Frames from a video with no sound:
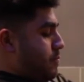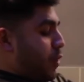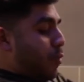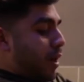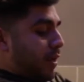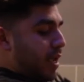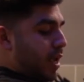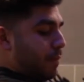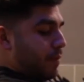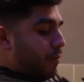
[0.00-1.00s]
But you want to
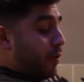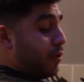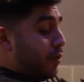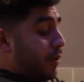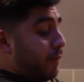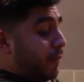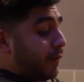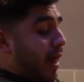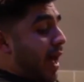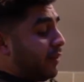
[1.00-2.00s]
keep, when you're doing the
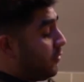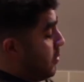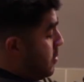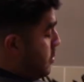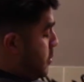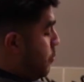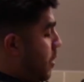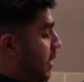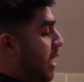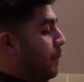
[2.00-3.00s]
lats, you
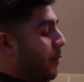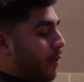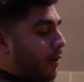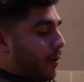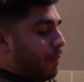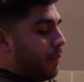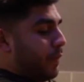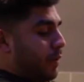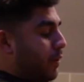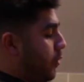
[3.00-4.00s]
want to keep your
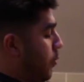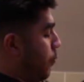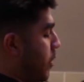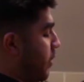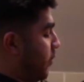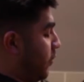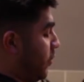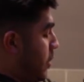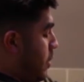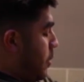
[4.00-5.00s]
wrists
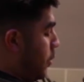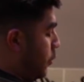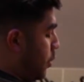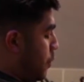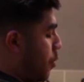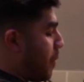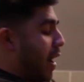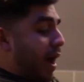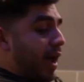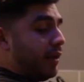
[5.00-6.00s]
a little more
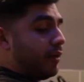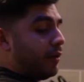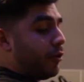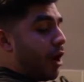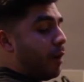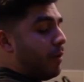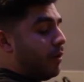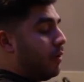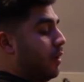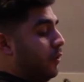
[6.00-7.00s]
behind your elbow.
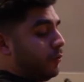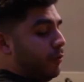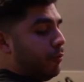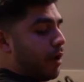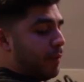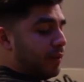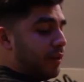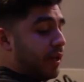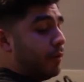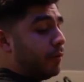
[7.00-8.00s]
So you would want to be
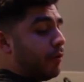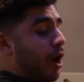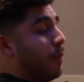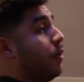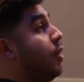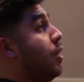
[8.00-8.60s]
leading with your elbow.